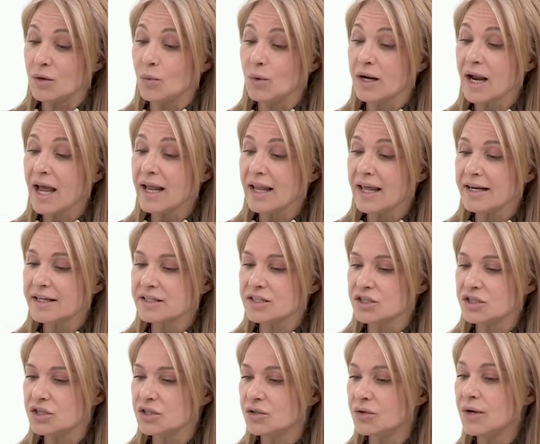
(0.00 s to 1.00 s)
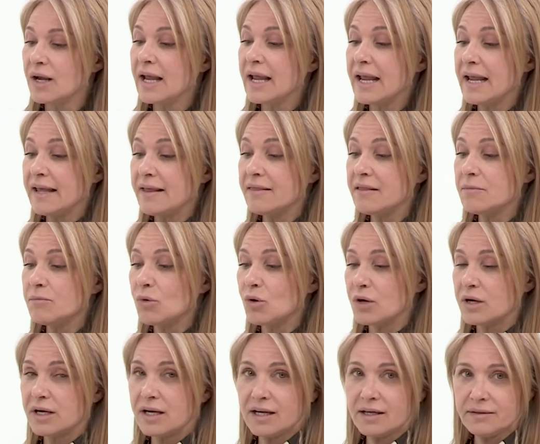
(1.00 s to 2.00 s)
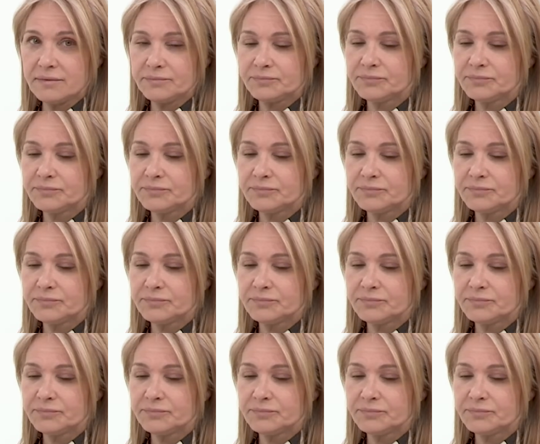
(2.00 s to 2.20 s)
What I like to do in the morning